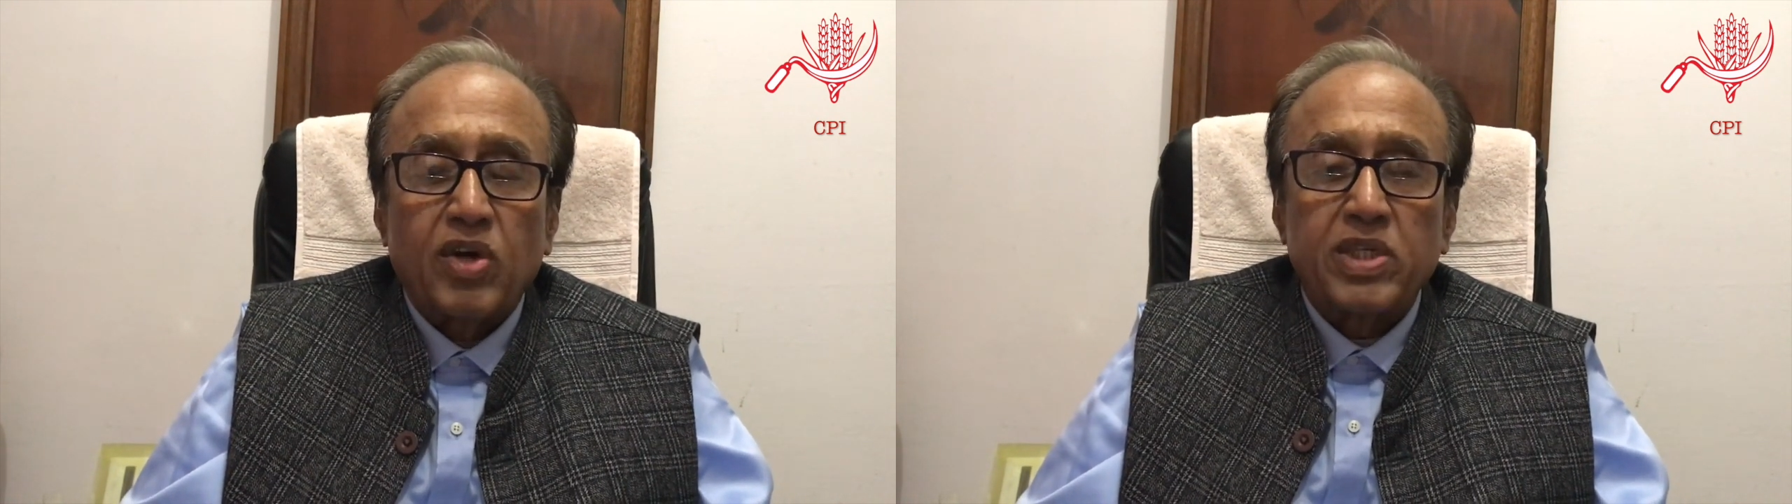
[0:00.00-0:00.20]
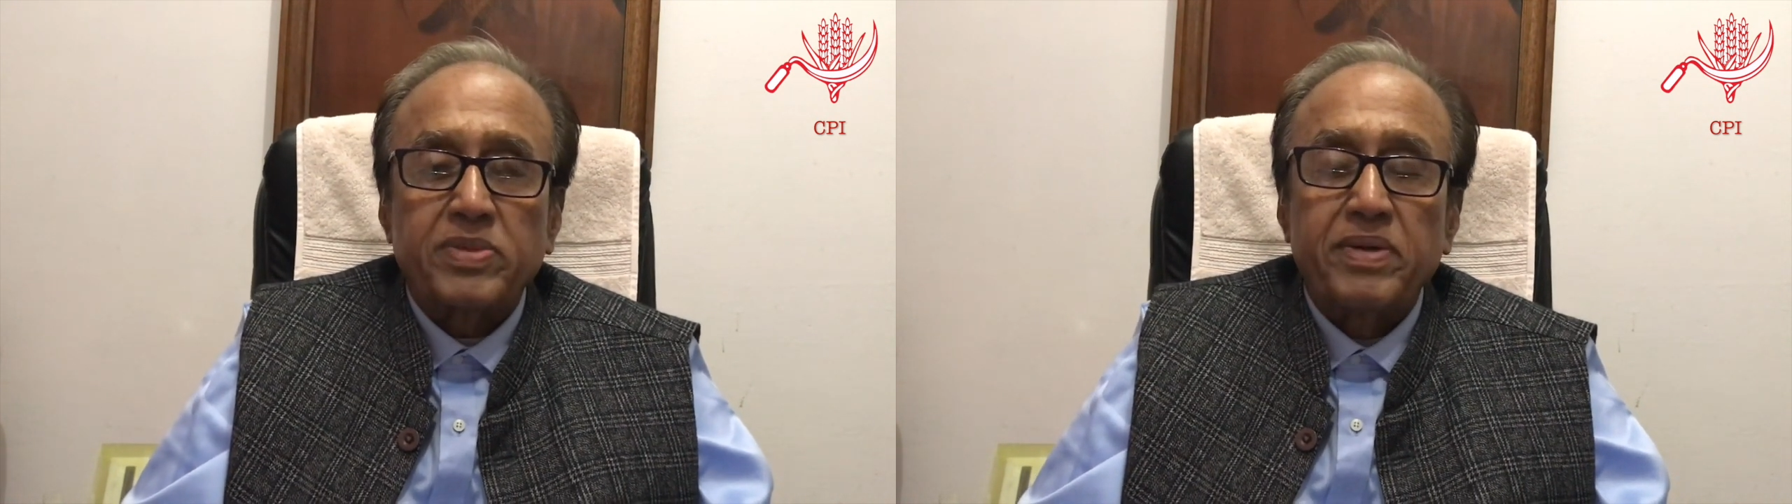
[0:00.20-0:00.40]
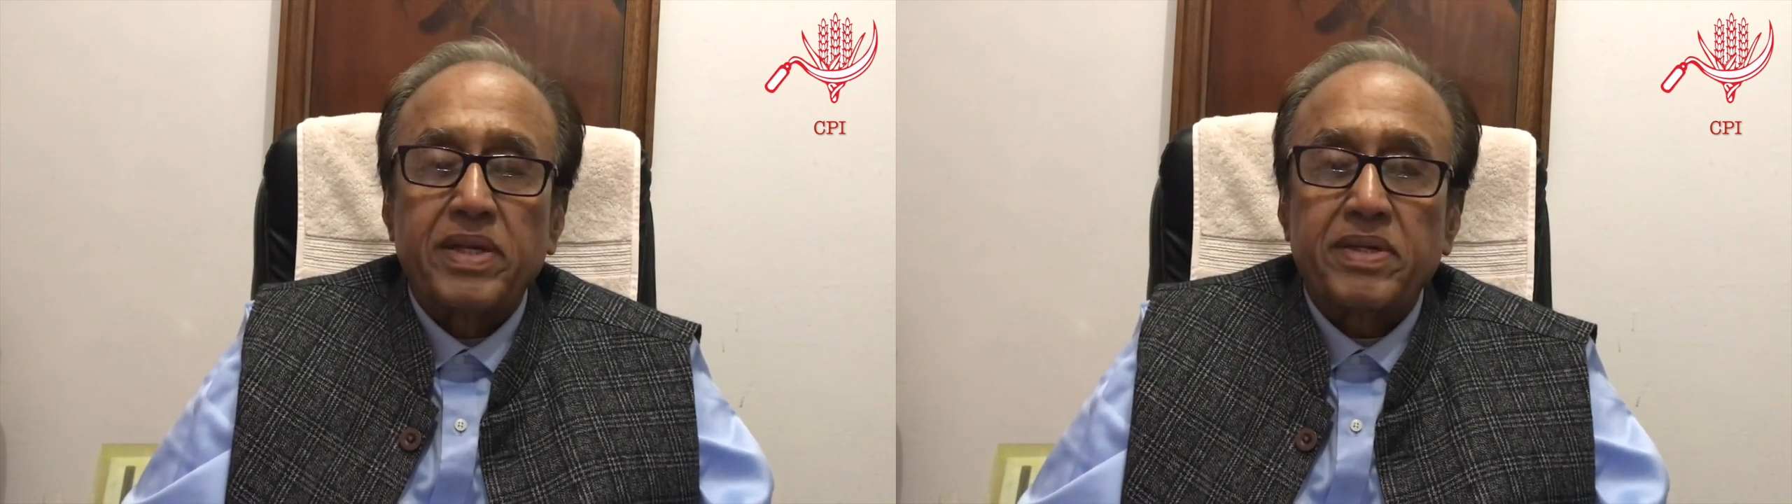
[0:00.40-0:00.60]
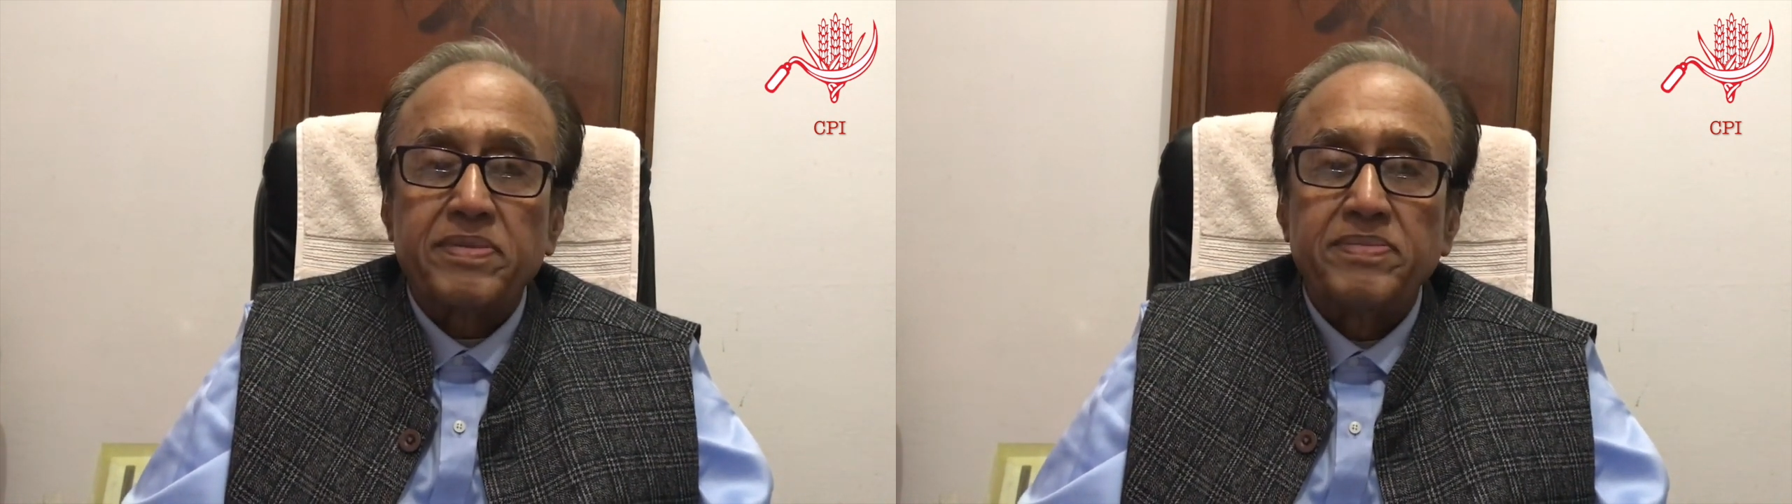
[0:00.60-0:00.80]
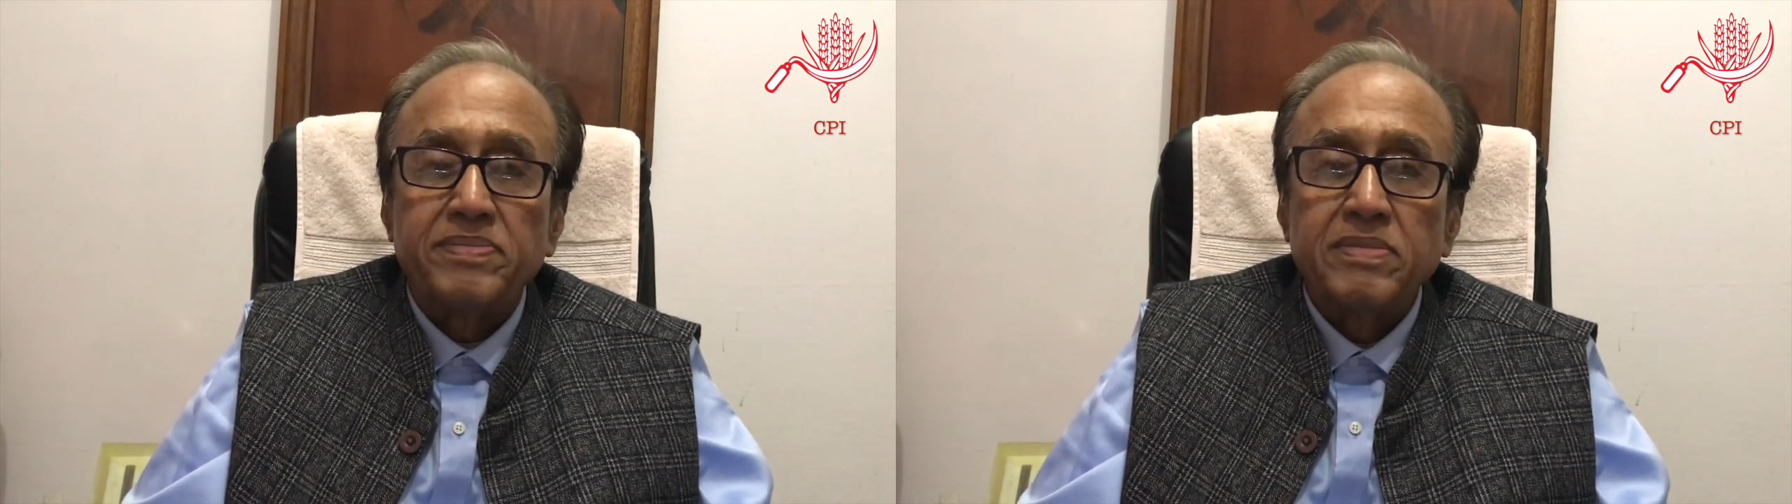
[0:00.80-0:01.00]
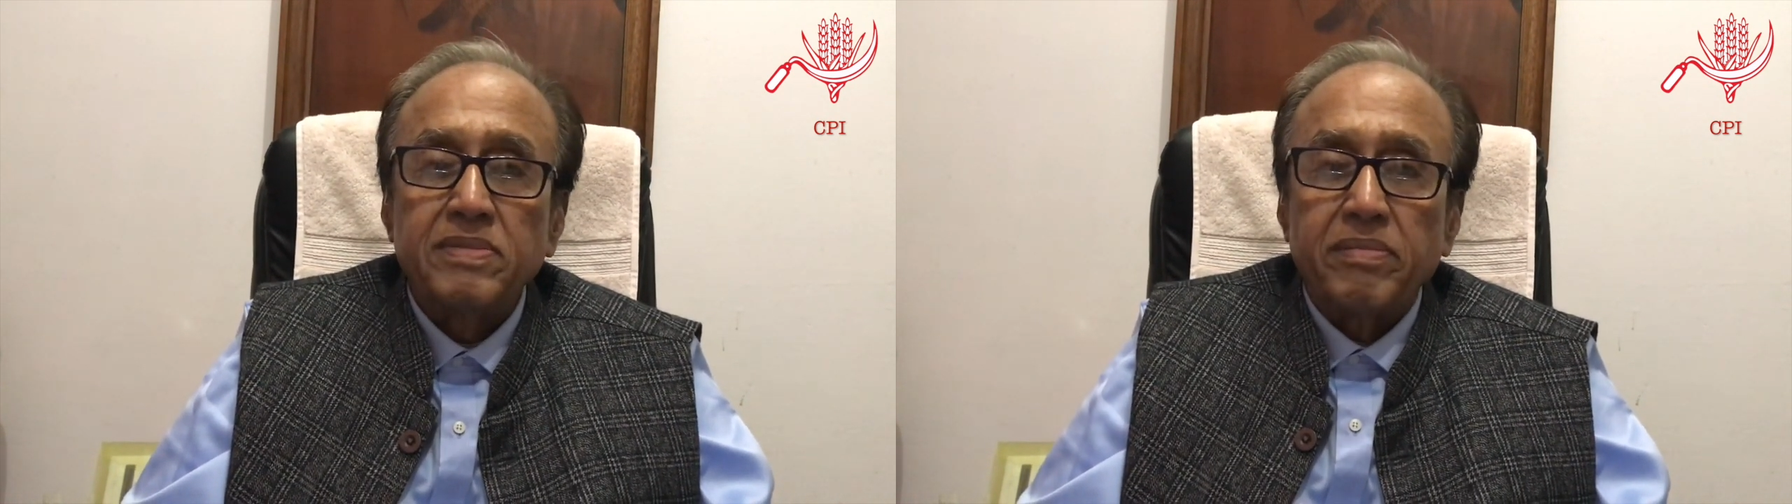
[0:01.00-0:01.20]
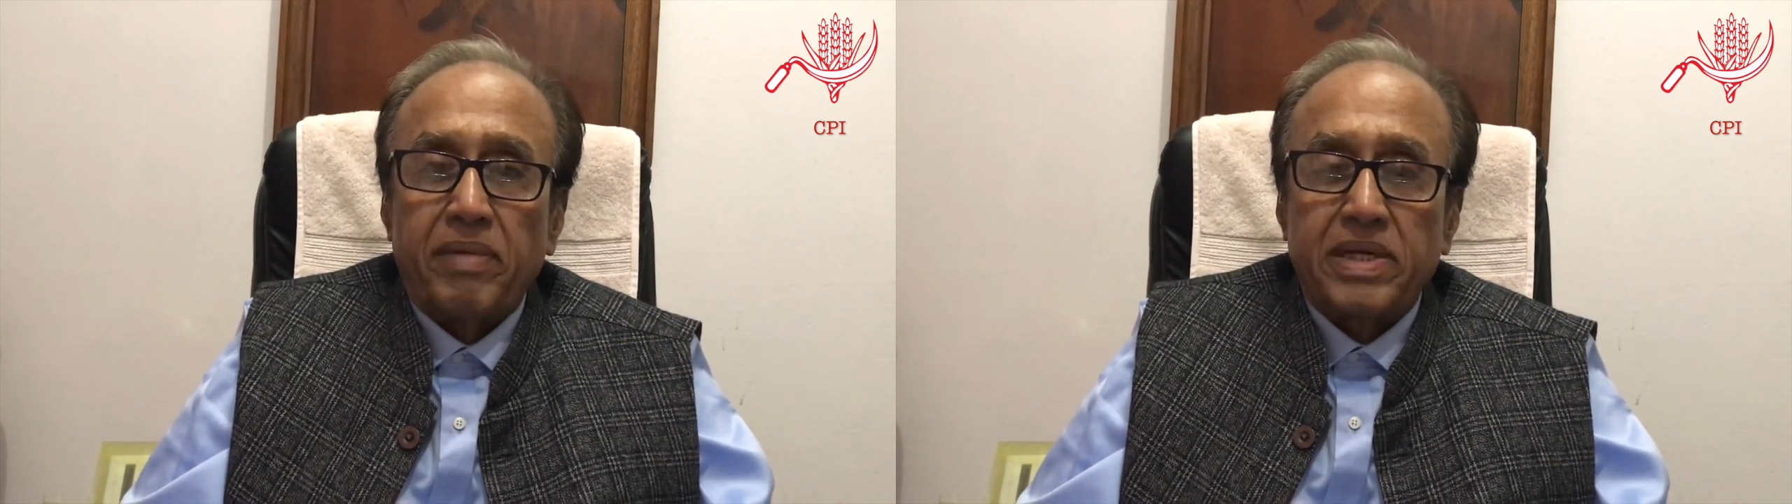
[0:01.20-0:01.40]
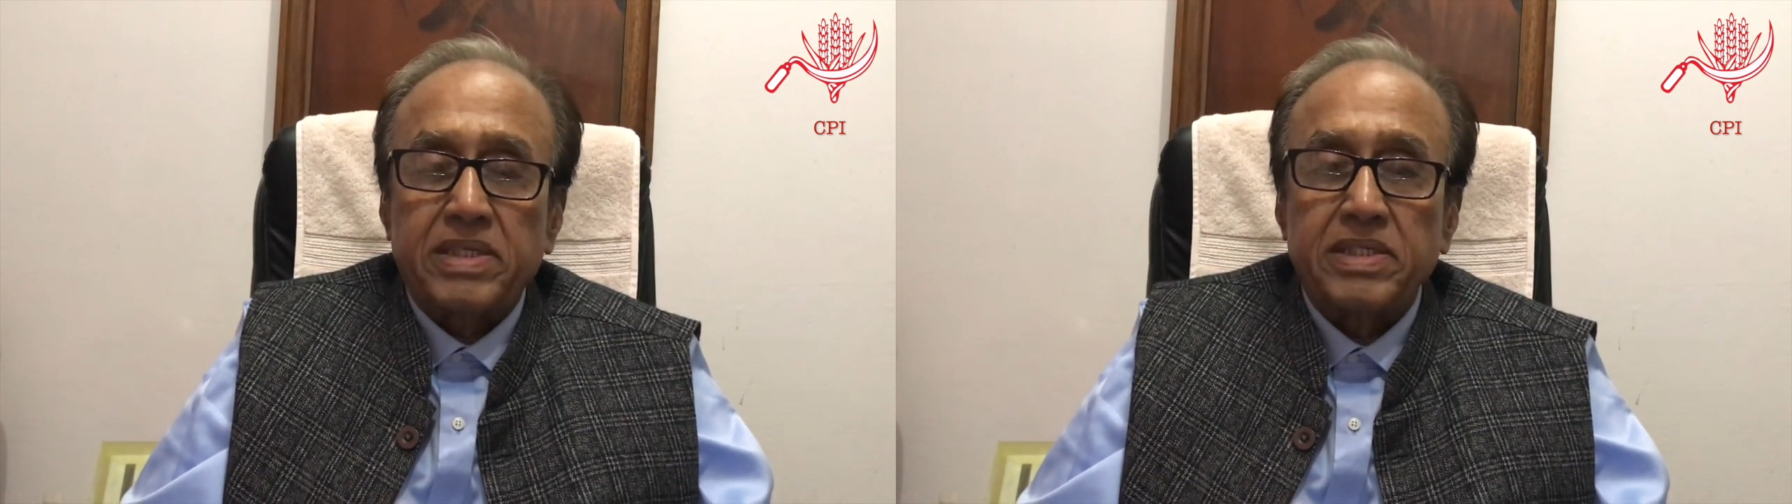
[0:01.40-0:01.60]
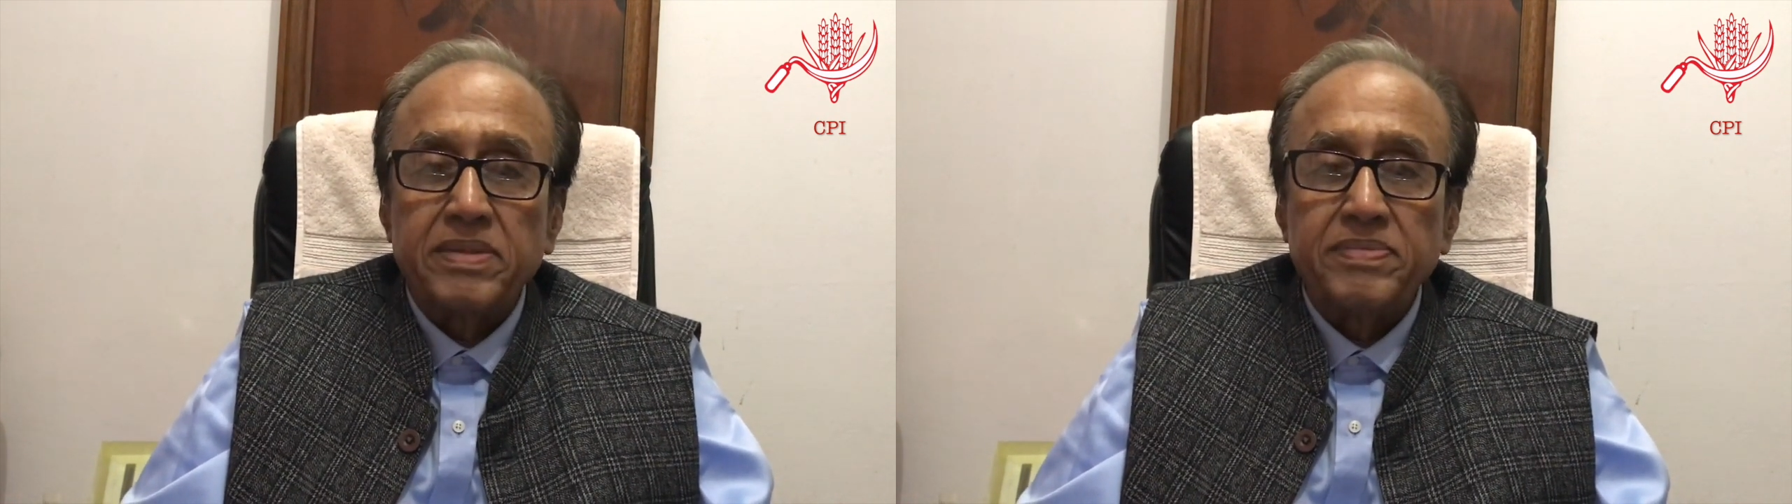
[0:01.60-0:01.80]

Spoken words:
Kashmir. But